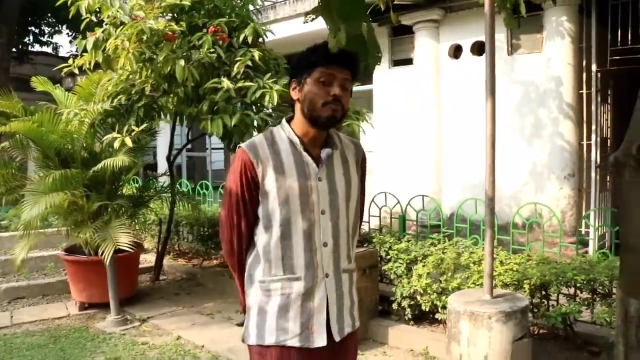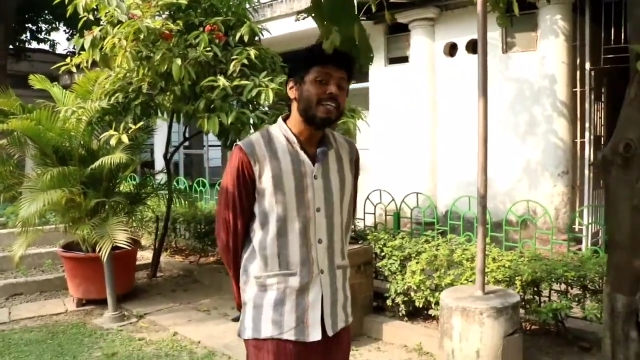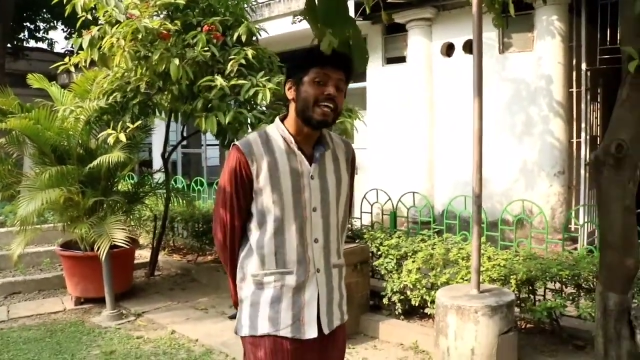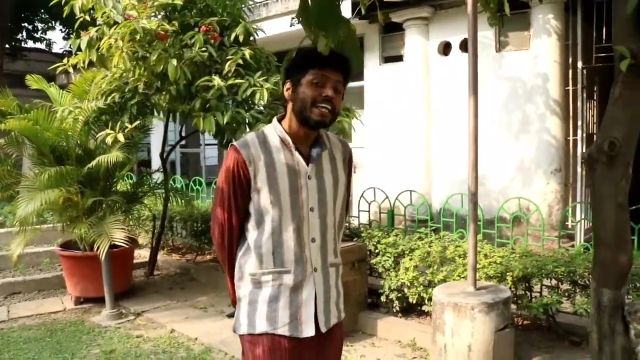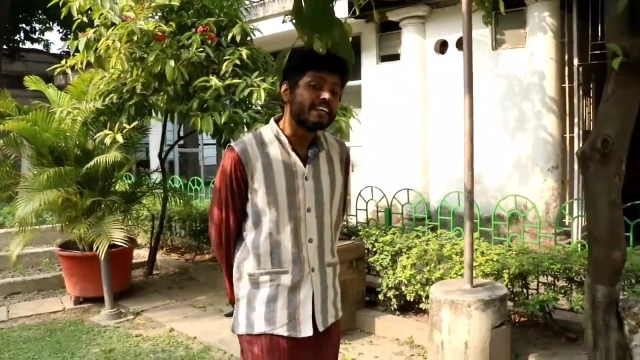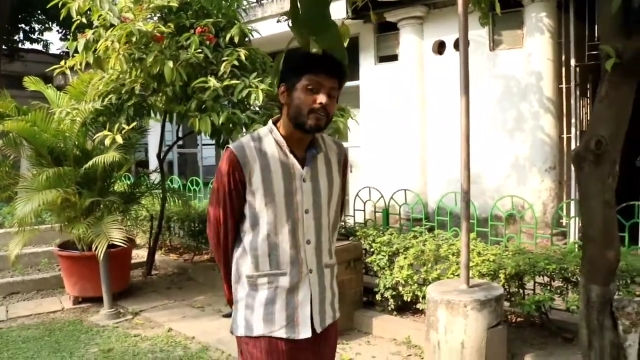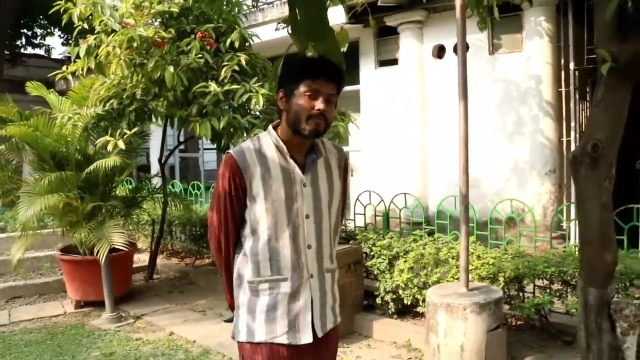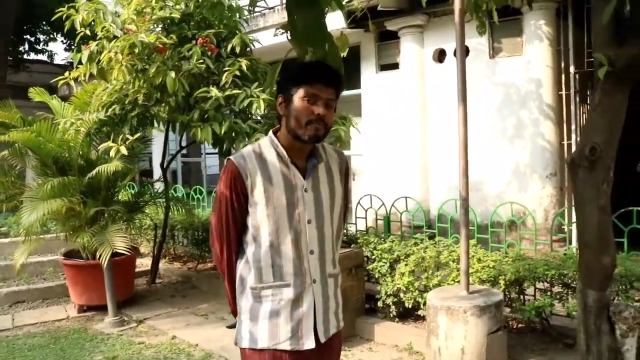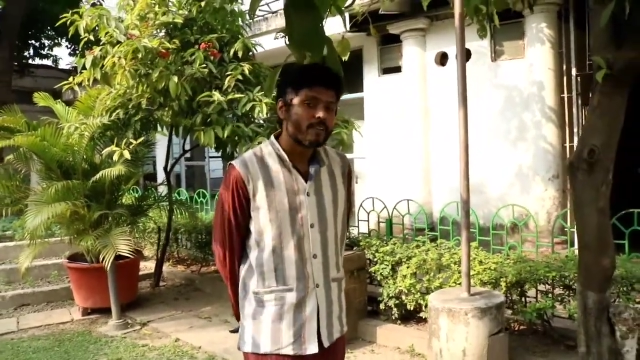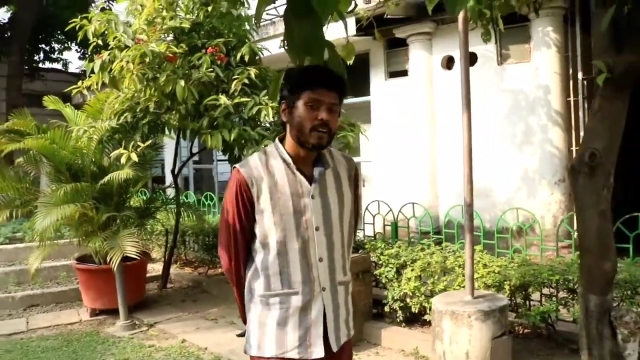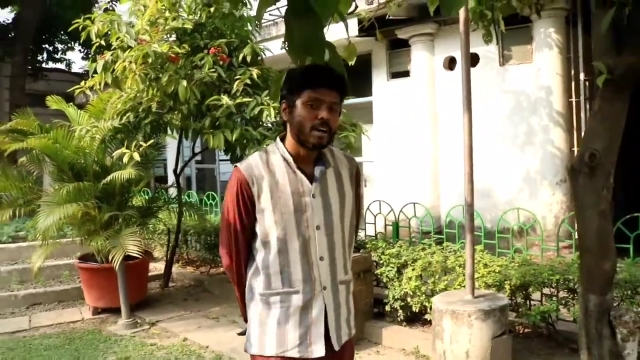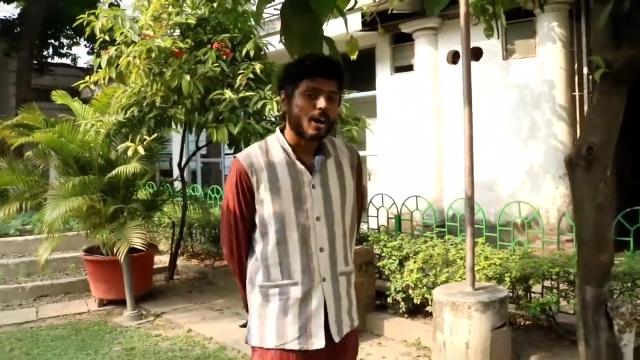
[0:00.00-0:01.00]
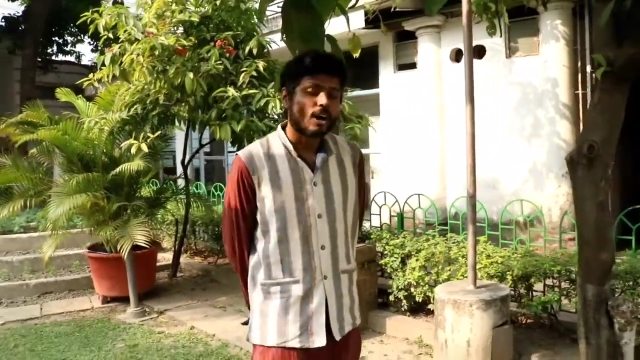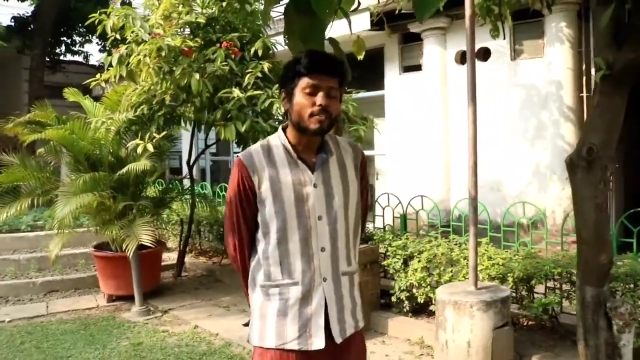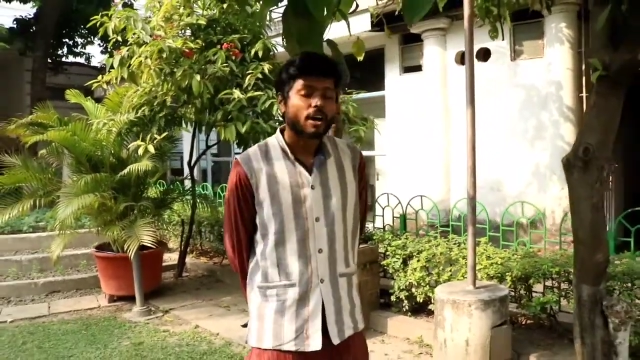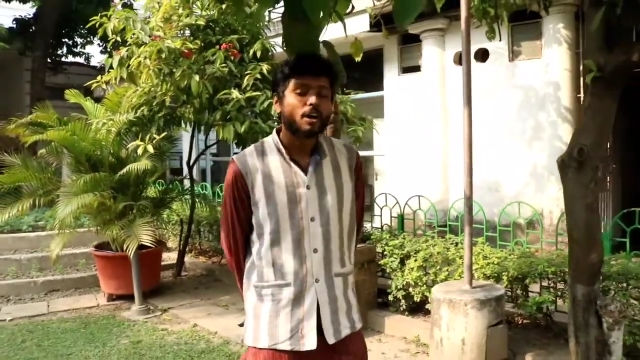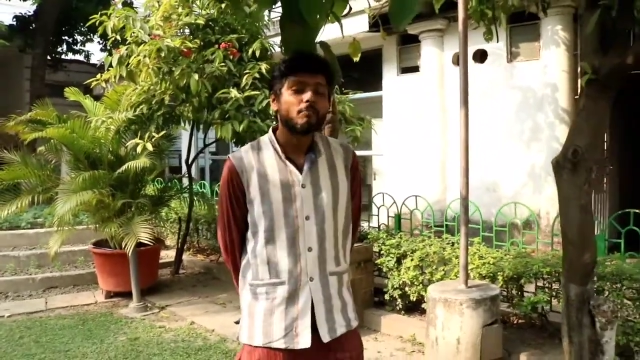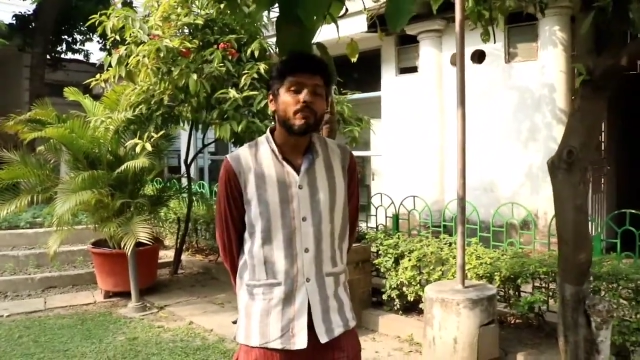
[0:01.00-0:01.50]
millennium
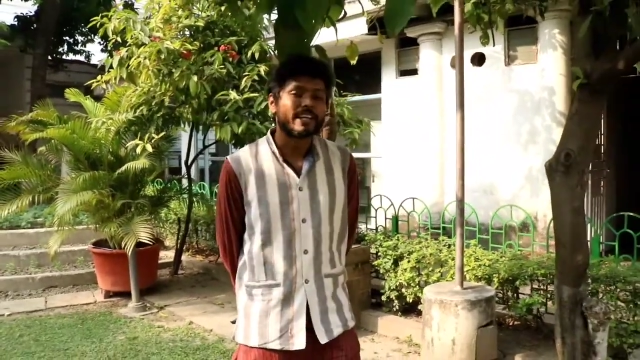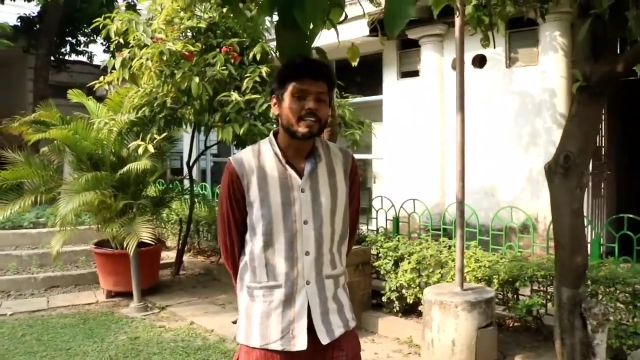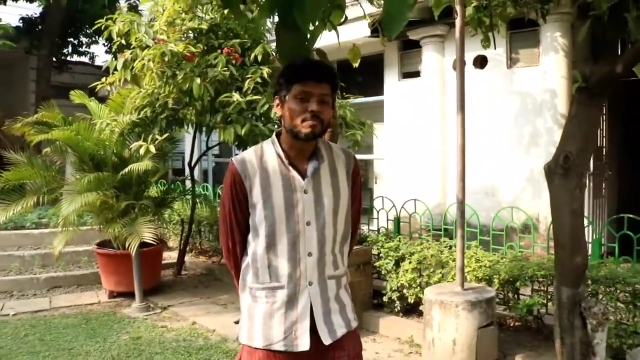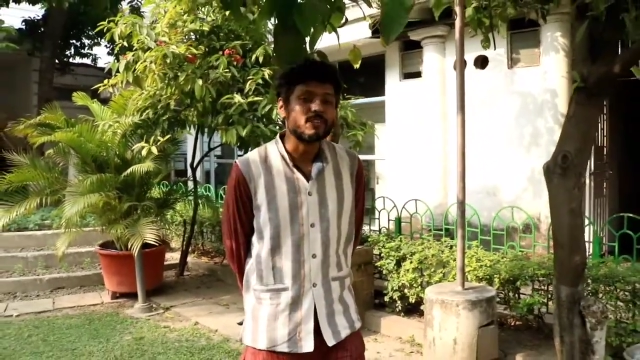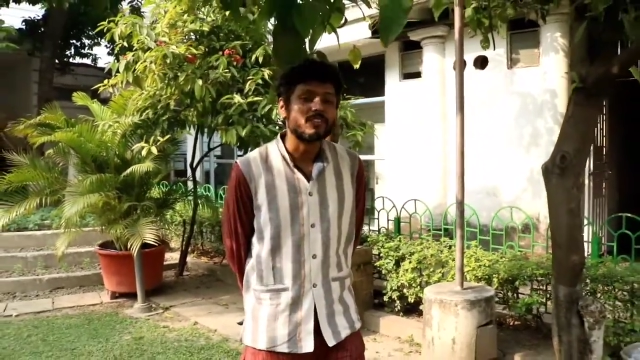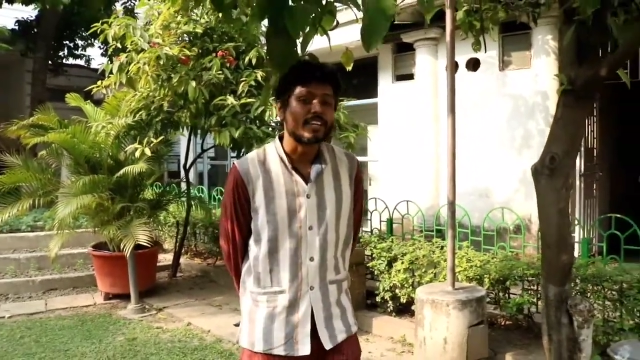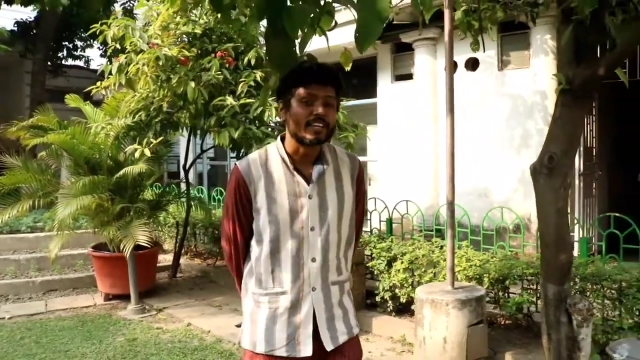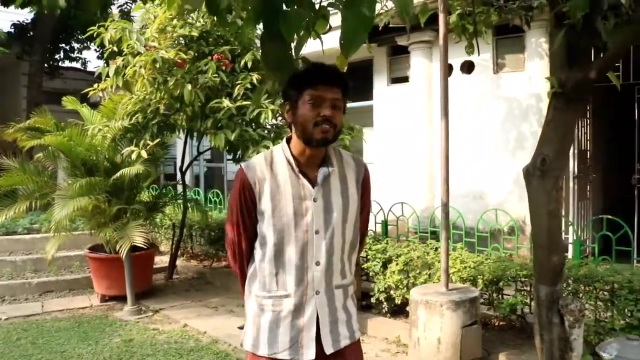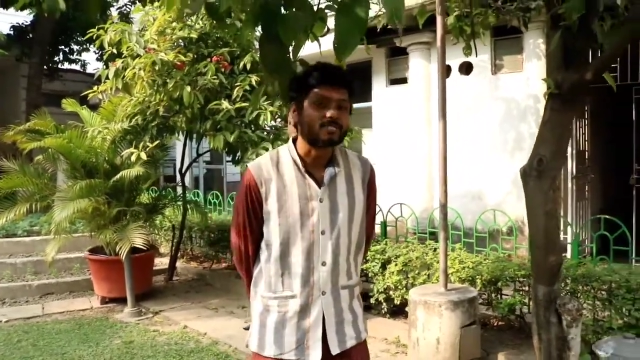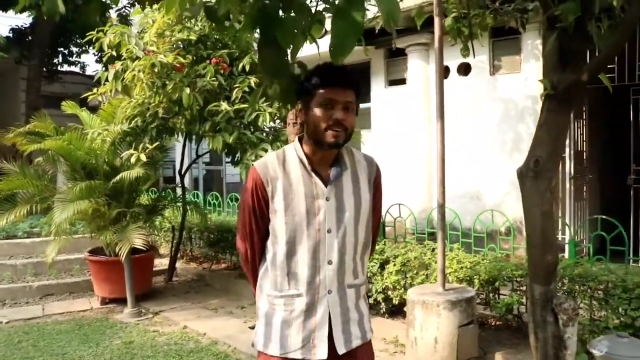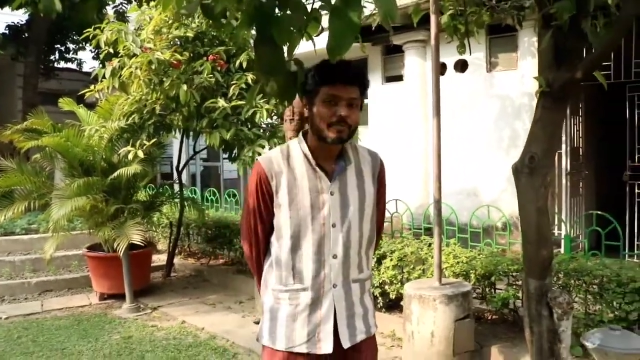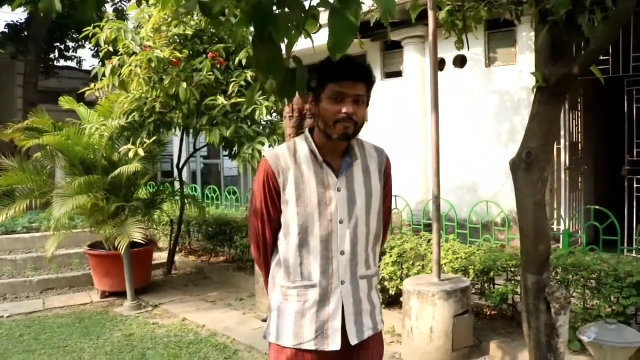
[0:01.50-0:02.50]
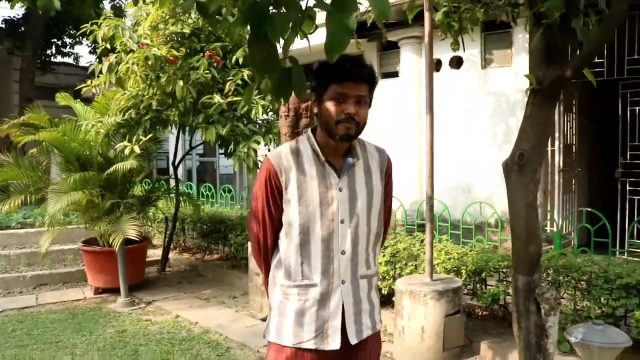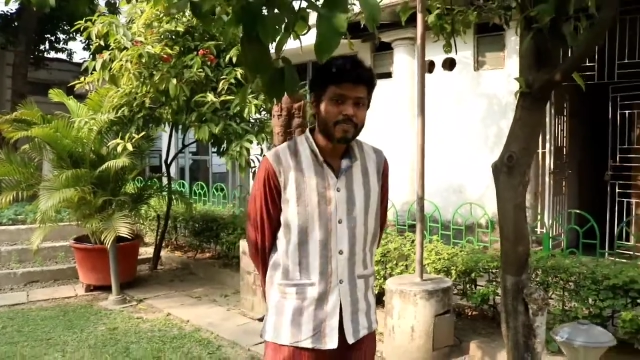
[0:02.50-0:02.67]
of complex music history